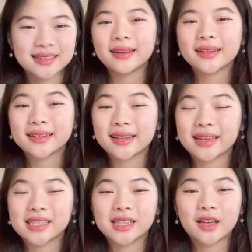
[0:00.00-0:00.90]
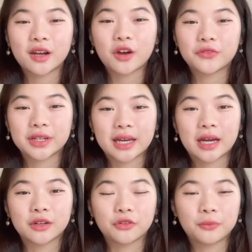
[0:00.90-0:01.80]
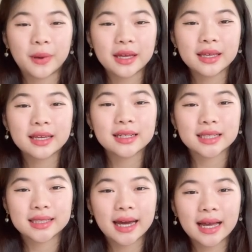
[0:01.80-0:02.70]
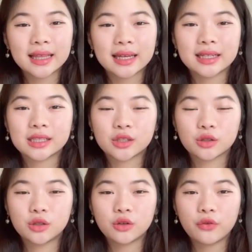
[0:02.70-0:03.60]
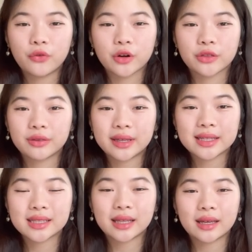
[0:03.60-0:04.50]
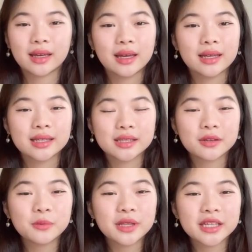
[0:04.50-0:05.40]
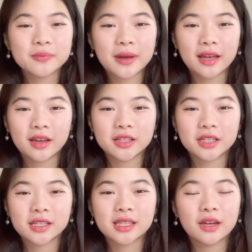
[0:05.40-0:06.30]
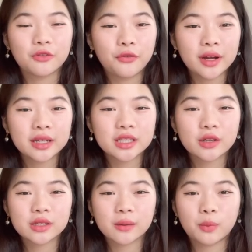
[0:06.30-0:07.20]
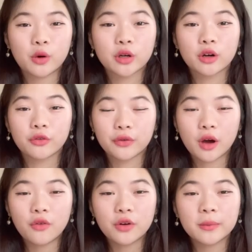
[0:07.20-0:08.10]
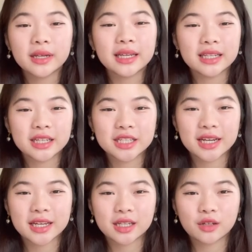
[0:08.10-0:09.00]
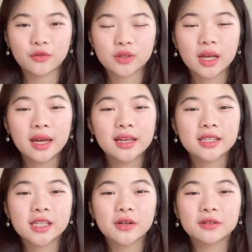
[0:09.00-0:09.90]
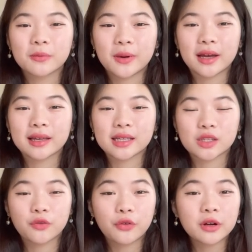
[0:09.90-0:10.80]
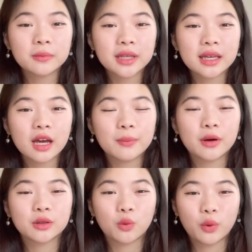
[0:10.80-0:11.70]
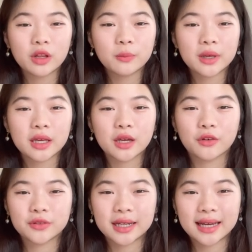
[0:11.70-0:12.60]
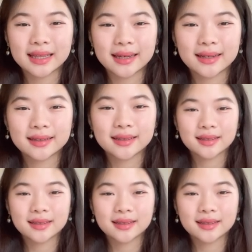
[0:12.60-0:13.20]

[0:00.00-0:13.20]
It does a lot of the kind of banking that Thailand needs to do for things like stimulus packages and financial support of government initiatives. So the bank is firmly about the well-being of Thailand.